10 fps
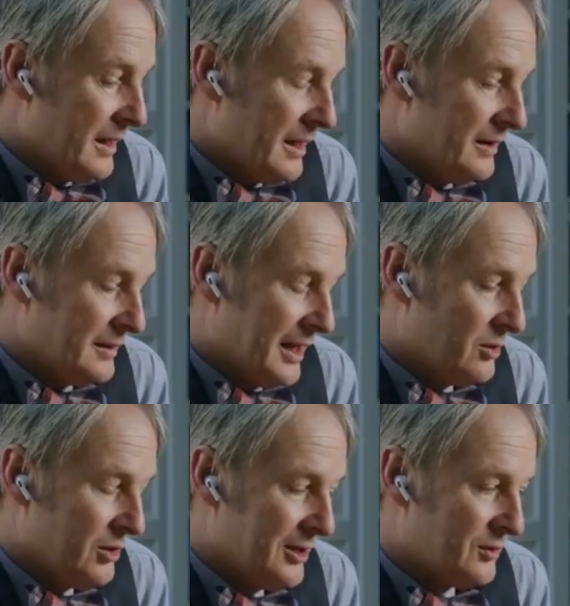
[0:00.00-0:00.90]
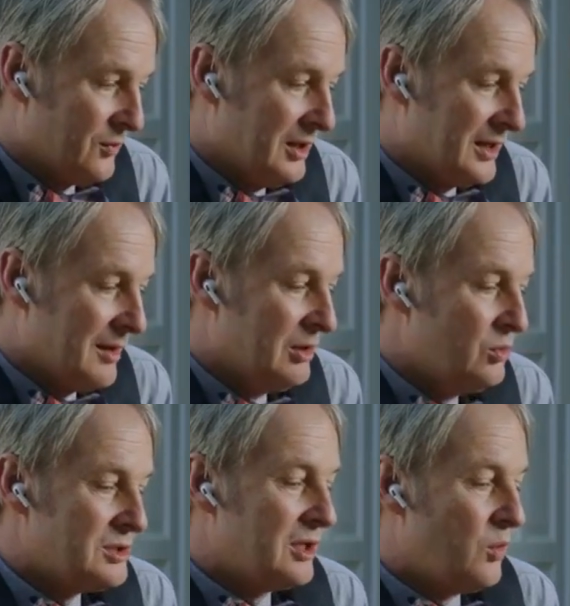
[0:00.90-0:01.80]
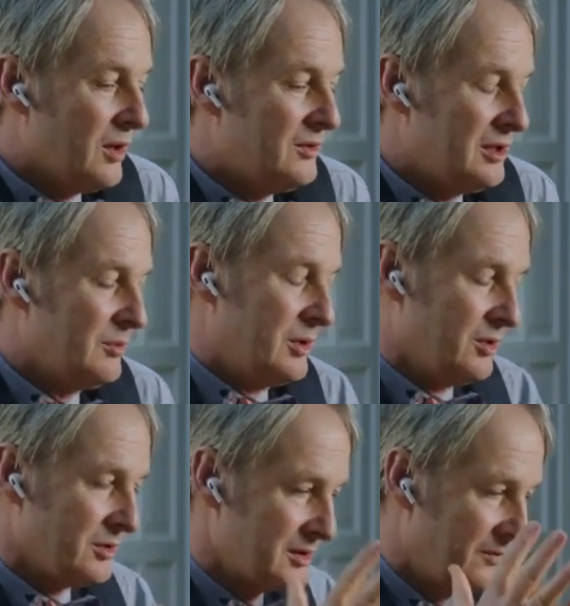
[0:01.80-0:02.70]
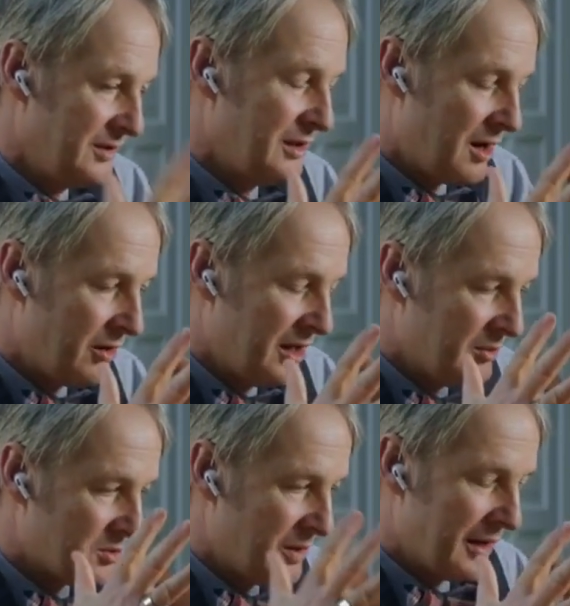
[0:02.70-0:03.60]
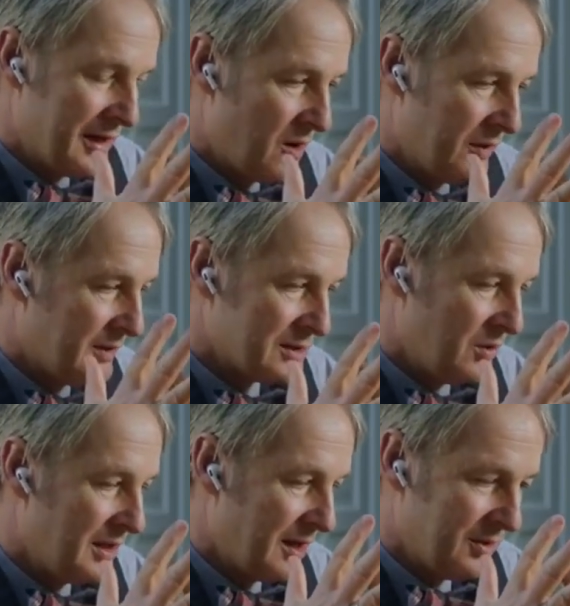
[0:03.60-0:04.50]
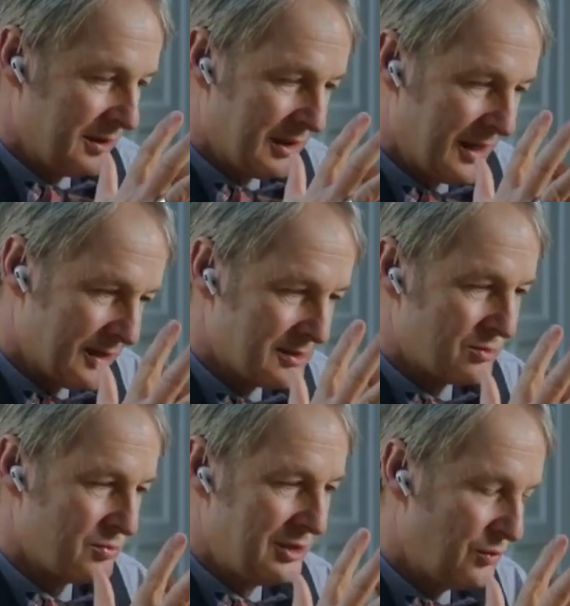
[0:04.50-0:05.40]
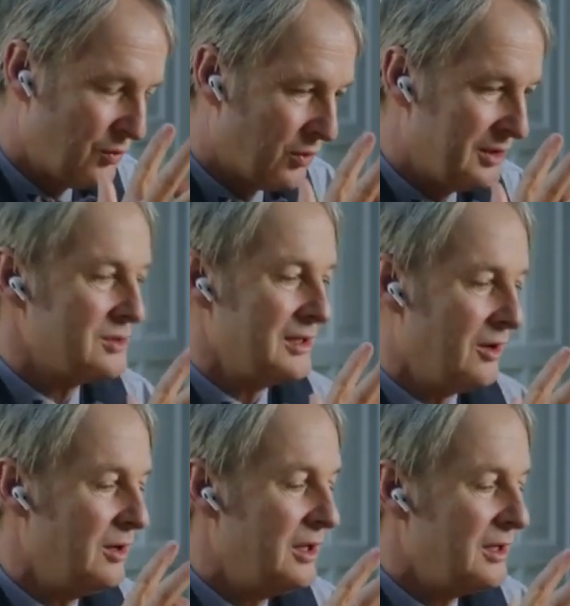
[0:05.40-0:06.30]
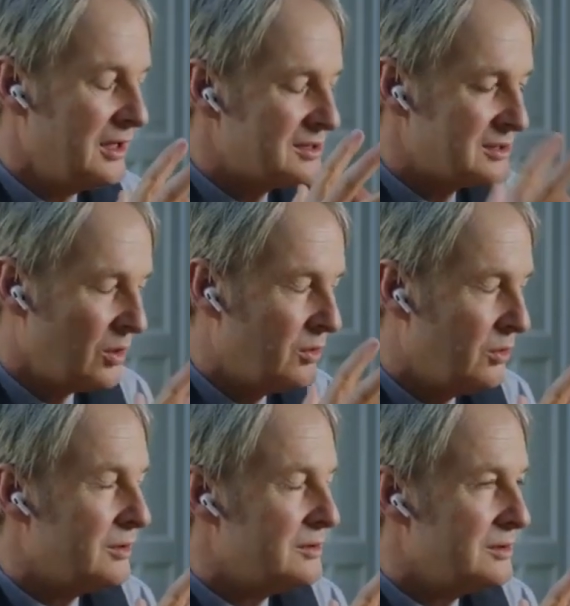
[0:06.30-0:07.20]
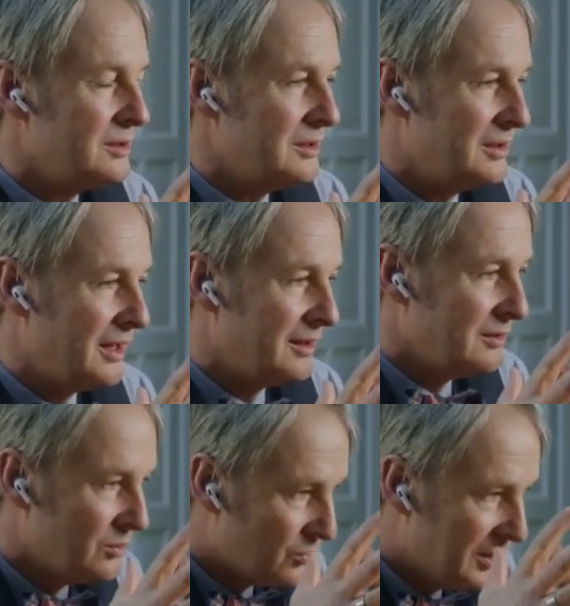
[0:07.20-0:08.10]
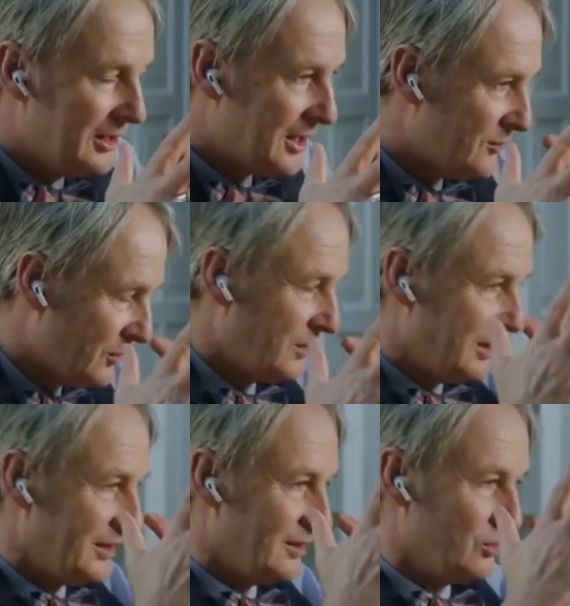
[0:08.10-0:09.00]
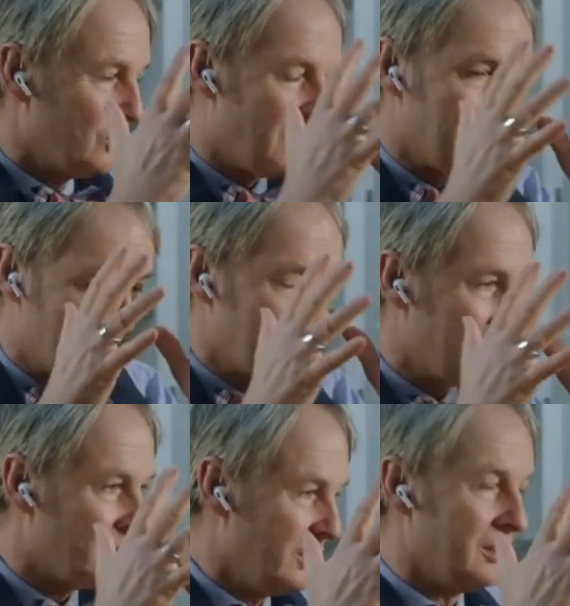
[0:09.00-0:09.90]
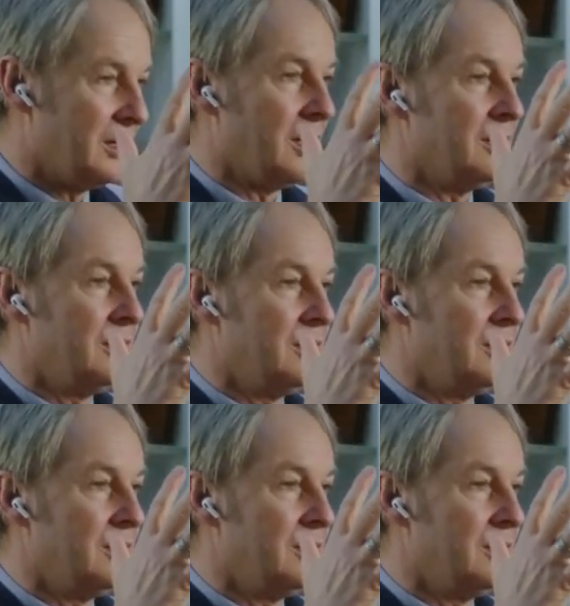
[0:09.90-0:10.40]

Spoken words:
And I don't have the feeling I'm losing quality because the VR image by now, and this only happened in the last 3 to 4 years now, is so good that you really have the feeling you are looking at a real car.